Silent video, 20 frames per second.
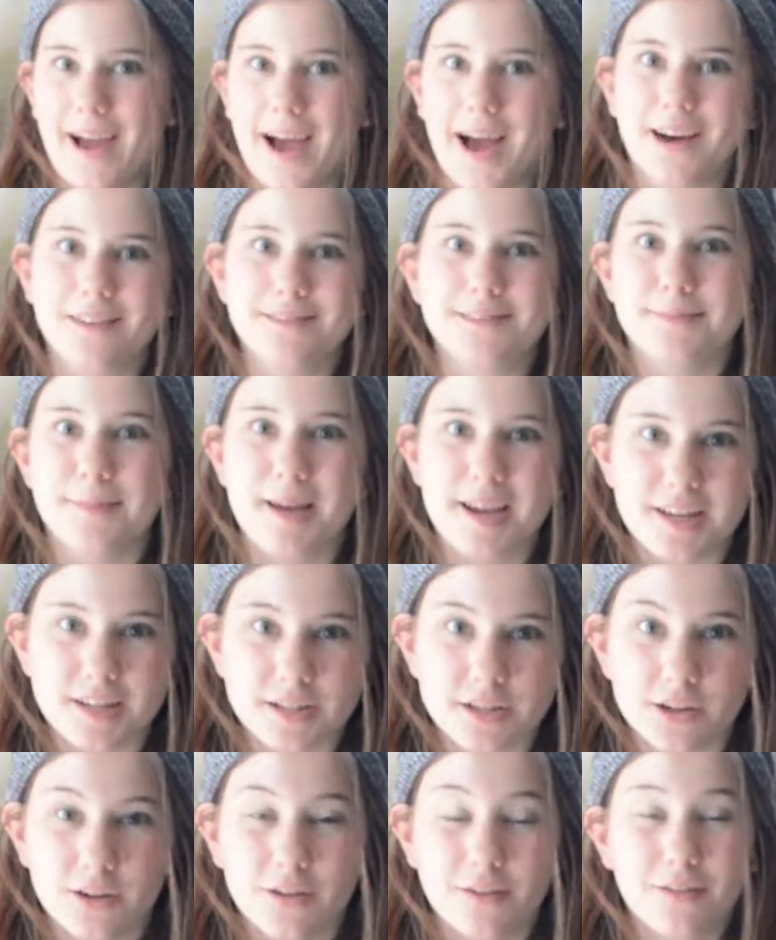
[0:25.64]
how to make a
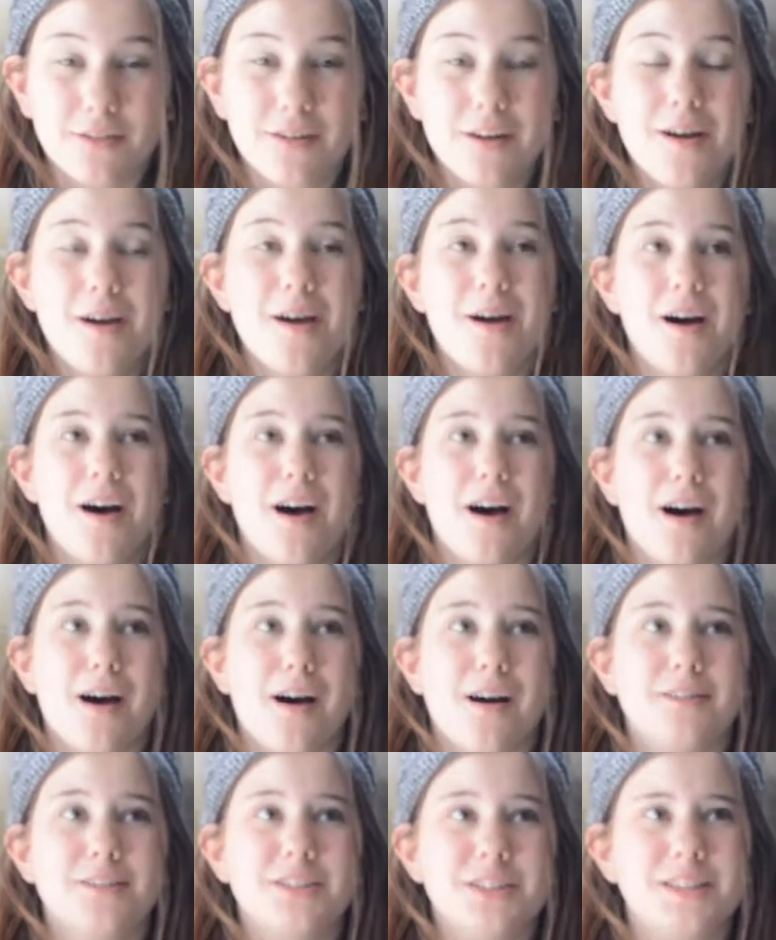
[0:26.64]
song,
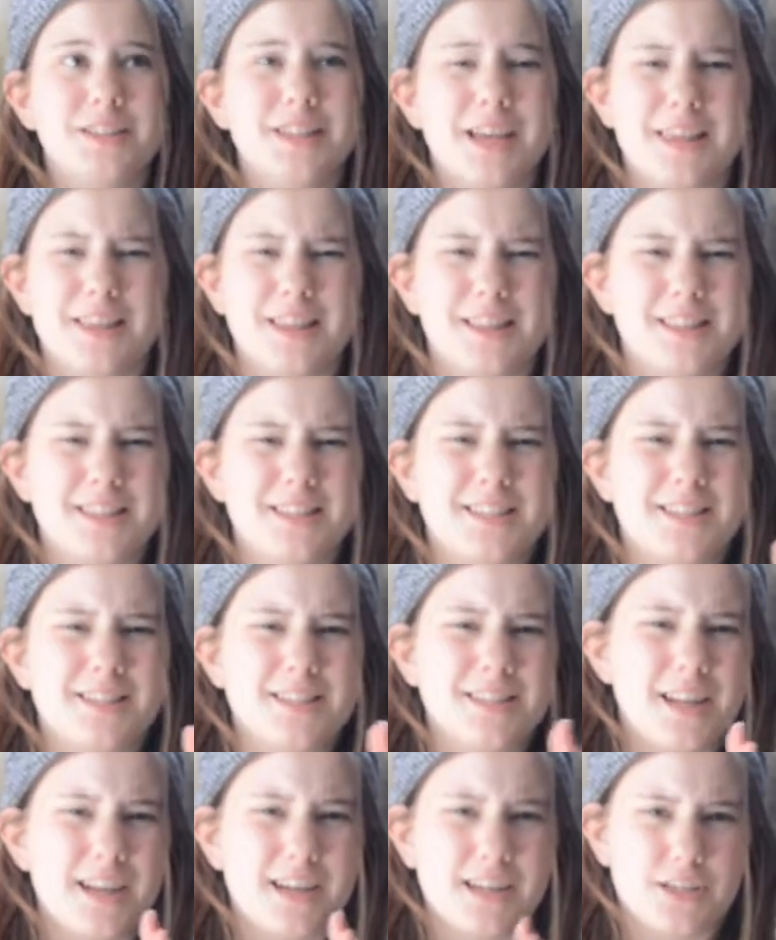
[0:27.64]
just saying that this
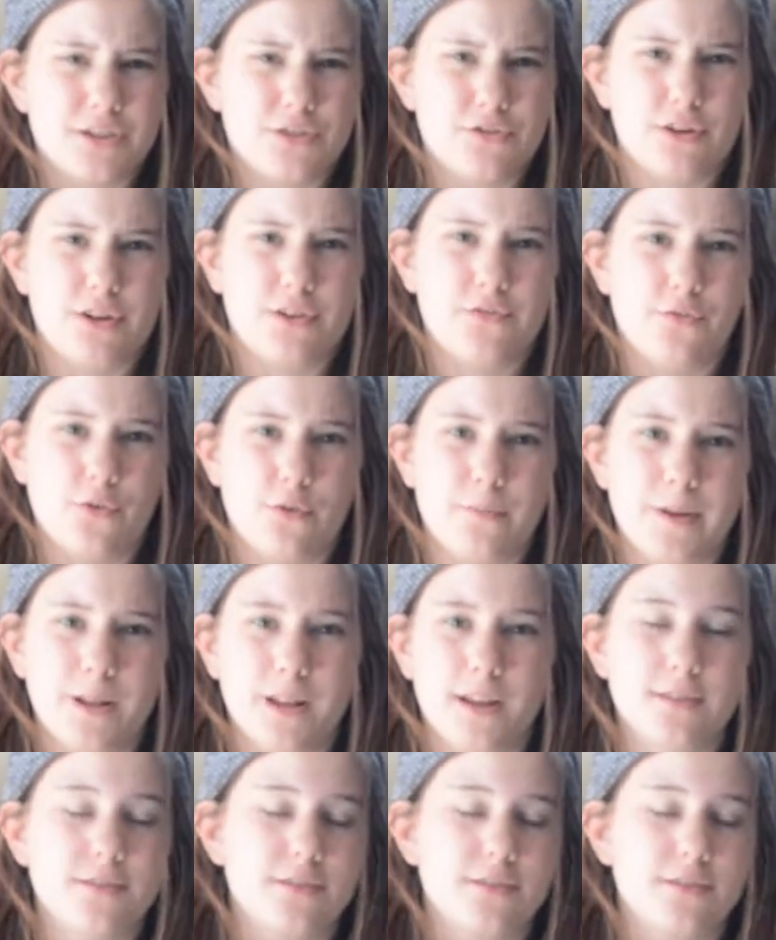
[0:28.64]
isn't like a strict formula.